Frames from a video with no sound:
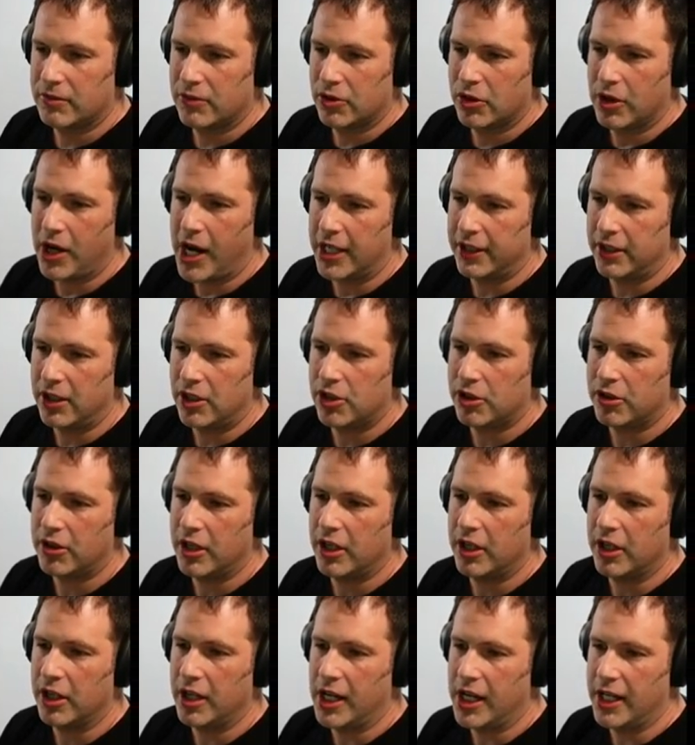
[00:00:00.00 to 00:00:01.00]
Trying to
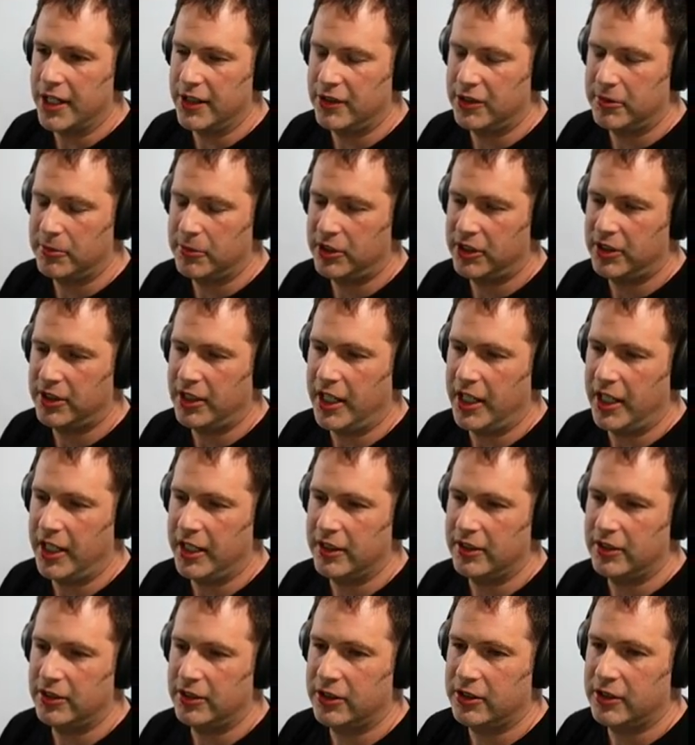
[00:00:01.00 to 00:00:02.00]
trigger honest
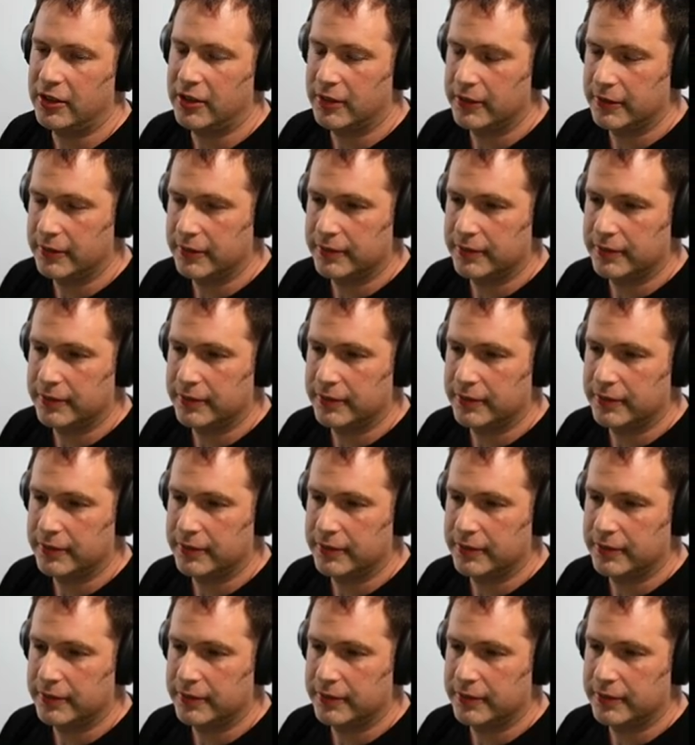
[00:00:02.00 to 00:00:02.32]
mistakes.